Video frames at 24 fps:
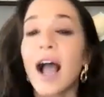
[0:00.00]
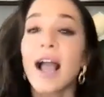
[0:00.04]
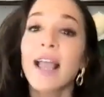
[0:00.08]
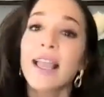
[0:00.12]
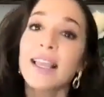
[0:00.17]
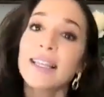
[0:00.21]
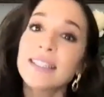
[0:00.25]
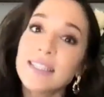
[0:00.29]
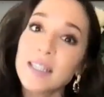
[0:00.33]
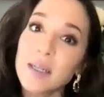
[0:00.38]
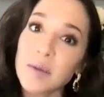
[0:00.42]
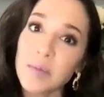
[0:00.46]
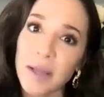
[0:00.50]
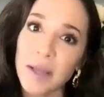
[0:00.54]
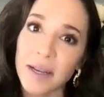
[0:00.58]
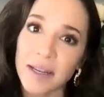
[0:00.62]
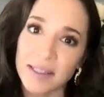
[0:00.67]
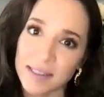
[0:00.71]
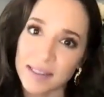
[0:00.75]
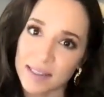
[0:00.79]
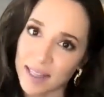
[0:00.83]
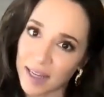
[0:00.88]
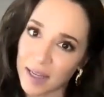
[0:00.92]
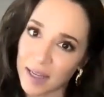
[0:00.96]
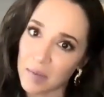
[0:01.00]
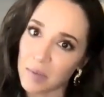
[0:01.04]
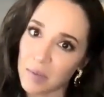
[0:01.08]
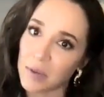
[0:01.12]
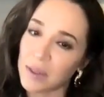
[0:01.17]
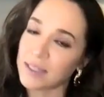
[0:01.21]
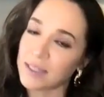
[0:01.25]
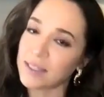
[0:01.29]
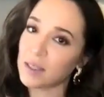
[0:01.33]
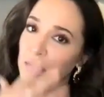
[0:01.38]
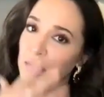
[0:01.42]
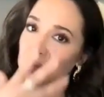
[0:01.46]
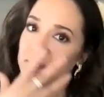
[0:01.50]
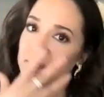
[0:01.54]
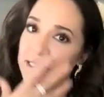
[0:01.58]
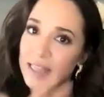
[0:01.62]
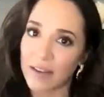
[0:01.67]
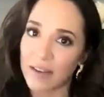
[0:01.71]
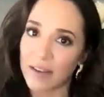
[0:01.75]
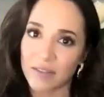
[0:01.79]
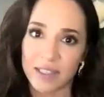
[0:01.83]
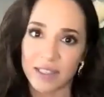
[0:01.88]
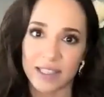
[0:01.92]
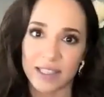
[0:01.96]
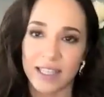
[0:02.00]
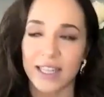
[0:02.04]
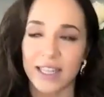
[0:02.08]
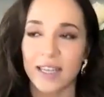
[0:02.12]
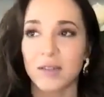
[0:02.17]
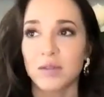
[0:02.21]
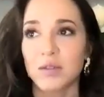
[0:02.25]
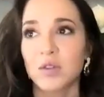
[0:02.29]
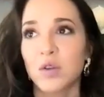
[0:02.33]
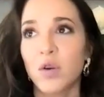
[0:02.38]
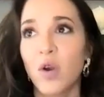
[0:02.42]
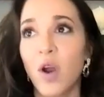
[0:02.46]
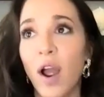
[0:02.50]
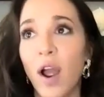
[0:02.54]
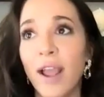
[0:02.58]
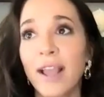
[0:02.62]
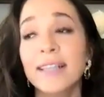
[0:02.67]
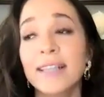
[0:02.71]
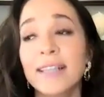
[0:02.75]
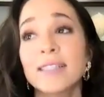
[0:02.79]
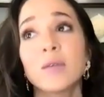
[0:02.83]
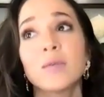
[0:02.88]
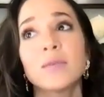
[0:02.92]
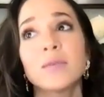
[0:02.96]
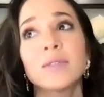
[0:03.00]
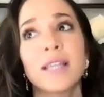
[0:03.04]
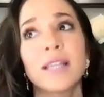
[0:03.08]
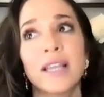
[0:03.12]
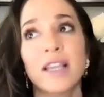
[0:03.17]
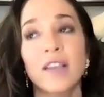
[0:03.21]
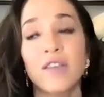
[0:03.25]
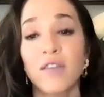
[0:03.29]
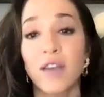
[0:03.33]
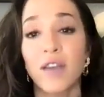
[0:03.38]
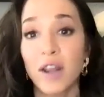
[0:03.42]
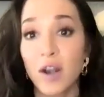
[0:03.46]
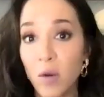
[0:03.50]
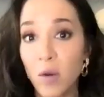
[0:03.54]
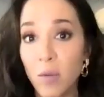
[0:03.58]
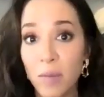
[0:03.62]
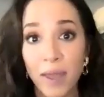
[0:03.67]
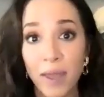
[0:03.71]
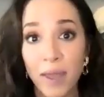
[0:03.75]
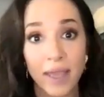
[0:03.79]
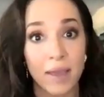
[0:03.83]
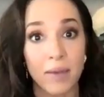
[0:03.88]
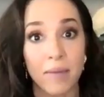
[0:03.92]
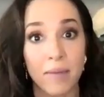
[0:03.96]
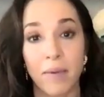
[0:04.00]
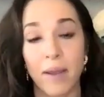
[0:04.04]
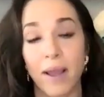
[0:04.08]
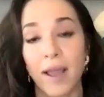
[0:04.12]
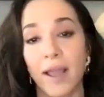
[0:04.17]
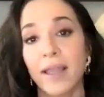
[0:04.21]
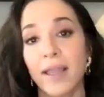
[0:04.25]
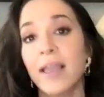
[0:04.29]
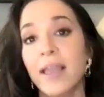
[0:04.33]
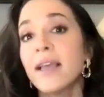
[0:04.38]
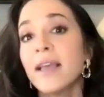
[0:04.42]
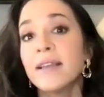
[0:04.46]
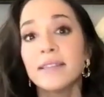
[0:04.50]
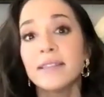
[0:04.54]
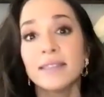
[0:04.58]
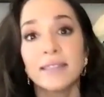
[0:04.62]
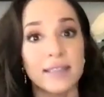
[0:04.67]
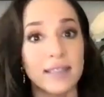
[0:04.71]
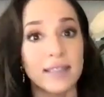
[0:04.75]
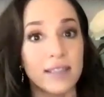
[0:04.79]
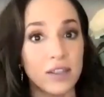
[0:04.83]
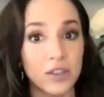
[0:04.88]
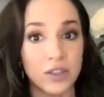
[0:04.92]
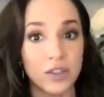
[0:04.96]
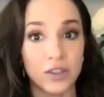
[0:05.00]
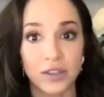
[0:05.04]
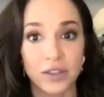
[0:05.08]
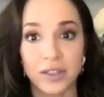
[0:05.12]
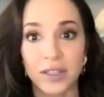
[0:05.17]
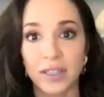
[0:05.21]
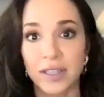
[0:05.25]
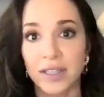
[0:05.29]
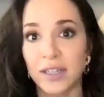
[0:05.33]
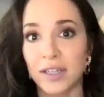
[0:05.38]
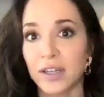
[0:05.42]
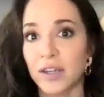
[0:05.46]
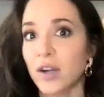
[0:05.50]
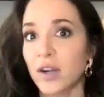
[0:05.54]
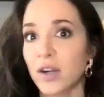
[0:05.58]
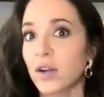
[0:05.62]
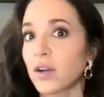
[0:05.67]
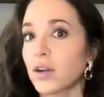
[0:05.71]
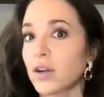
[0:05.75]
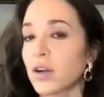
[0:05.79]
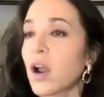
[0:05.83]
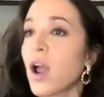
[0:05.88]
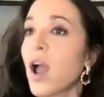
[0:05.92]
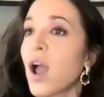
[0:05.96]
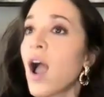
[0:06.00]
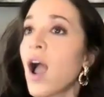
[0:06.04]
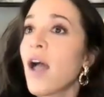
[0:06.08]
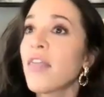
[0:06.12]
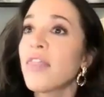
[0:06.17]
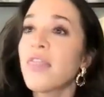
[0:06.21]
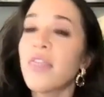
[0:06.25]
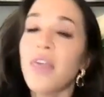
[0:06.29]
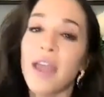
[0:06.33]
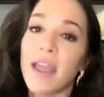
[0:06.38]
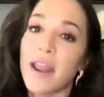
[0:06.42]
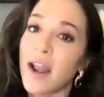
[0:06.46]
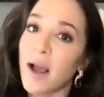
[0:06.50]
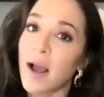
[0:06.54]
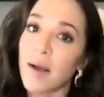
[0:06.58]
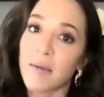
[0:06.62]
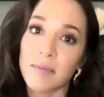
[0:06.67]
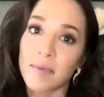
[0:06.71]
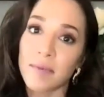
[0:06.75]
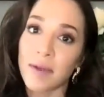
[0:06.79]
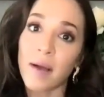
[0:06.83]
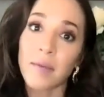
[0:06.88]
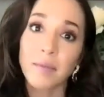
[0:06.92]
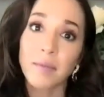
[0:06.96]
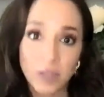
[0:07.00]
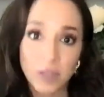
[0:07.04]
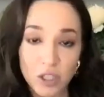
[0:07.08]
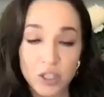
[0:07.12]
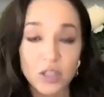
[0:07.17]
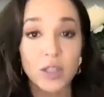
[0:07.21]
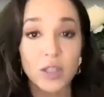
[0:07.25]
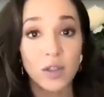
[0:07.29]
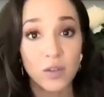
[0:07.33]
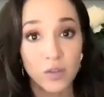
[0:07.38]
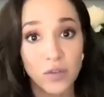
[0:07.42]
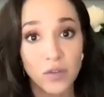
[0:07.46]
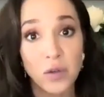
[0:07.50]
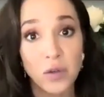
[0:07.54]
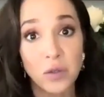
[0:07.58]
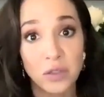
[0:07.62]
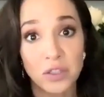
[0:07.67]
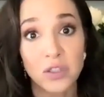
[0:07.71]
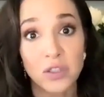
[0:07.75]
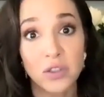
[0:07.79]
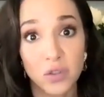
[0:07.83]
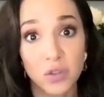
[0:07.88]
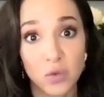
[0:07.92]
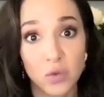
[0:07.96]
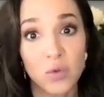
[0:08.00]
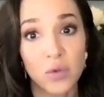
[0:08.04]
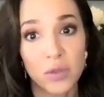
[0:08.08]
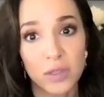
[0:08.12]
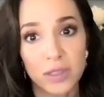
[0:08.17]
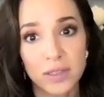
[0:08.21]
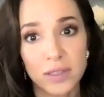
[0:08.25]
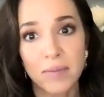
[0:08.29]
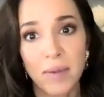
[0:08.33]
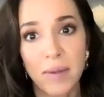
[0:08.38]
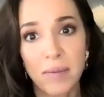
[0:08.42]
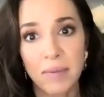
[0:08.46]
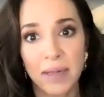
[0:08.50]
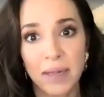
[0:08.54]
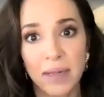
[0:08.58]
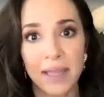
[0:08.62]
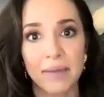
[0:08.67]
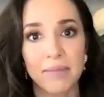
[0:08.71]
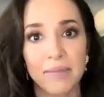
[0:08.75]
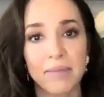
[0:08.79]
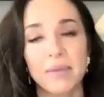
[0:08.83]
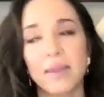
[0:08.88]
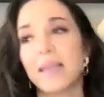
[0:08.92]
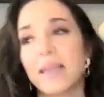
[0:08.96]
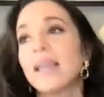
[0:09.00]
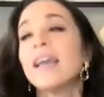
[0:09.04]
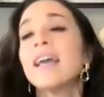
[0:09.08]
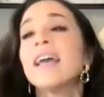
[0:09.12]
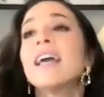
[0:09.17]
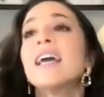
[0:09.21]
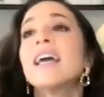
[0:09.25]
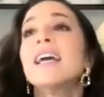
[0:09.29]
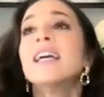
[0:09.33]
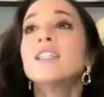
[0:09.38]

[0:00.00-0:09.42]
I ended up getting second place. I was devastated. I was crying because I was like, if I don't make it by senior year, then I'm just going to focus on school. That's my plan B.